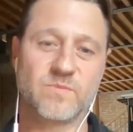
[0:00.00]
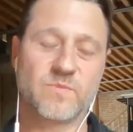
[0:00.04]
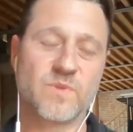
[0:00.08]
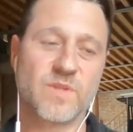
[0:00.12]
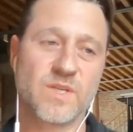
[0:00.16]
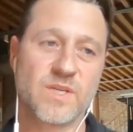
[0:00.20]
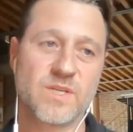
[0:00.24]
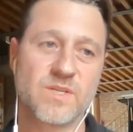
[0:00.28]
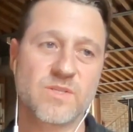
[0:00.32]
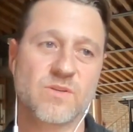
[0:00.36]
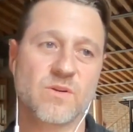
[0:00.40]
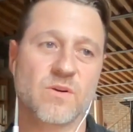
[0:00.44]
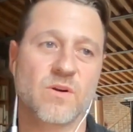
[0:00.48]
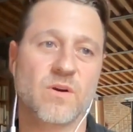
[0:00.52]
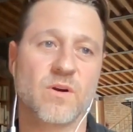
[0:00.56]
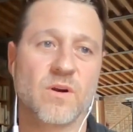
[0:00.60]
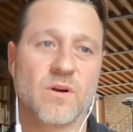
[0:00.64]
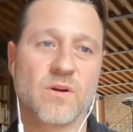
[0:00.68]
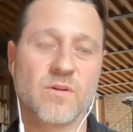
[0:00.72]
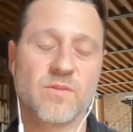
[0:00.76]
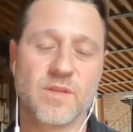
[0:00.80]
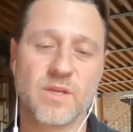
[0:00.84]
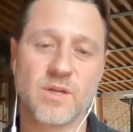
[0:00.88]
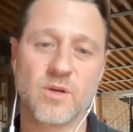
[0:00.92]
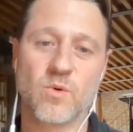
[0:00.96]
These
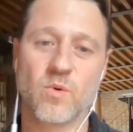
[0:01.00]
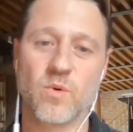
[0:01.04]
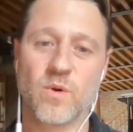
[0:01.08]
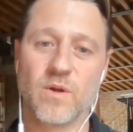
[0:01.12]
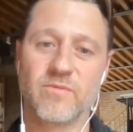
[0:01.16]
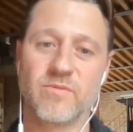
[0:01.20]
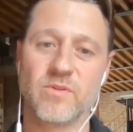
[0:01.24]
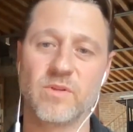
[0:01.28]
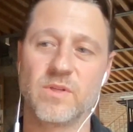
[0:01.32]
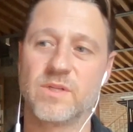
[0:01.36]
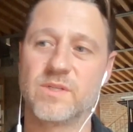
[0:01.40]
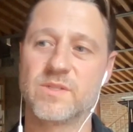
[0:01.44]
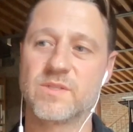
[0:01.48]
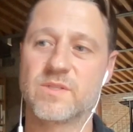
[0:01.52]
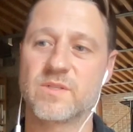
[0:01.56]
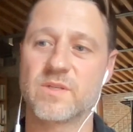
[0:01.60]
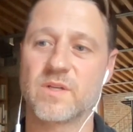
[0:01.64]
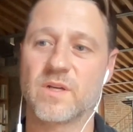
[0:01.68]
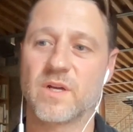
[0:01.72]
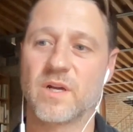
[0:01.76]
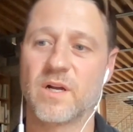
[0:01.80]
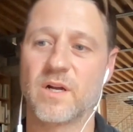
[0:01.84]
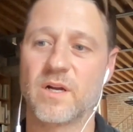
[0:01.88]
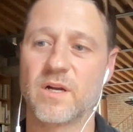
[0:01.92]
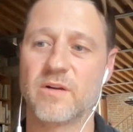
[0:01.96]
are the equivalent
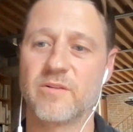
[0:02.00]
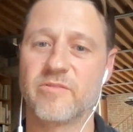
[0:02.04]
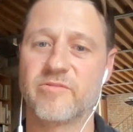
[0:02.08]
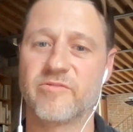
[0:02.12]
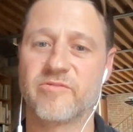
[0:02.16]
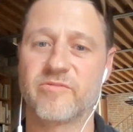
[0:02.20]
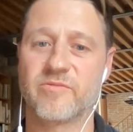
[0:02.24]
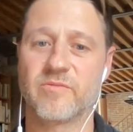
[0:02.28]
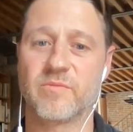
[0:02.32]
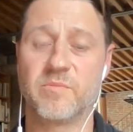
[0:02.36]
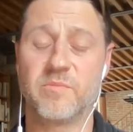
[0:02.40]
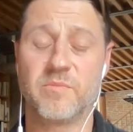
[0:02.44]
of,